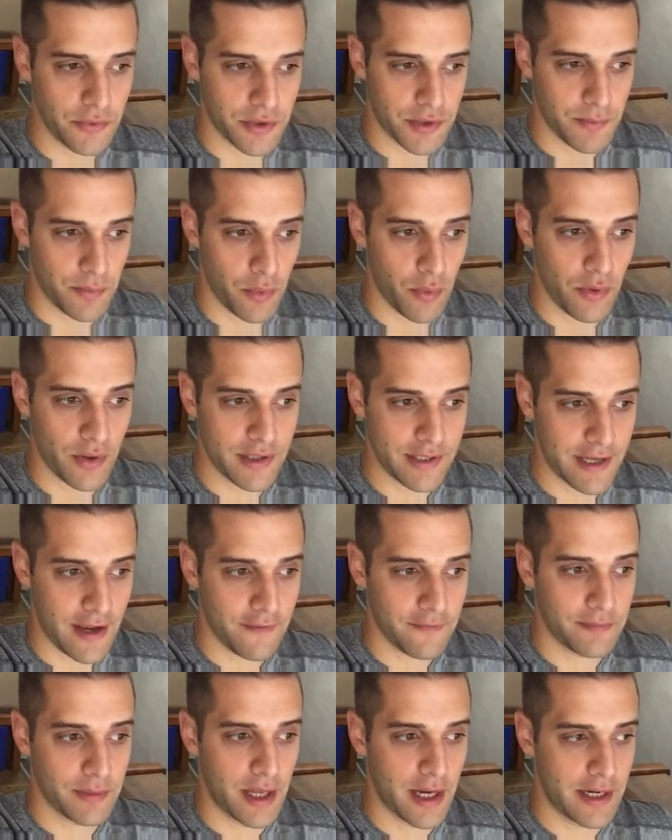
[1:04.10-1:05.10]
who was born
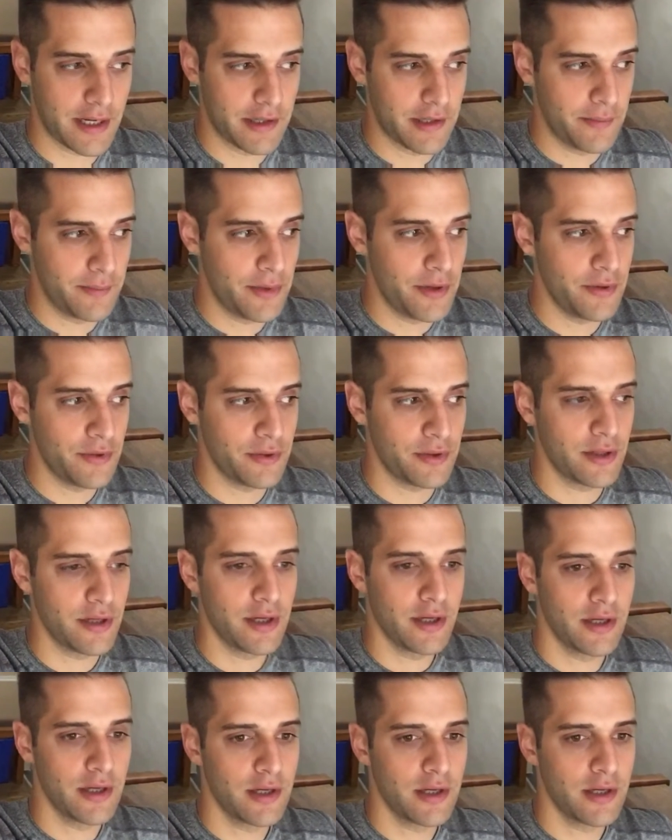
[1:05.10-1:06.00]
deaf, blind, and a mute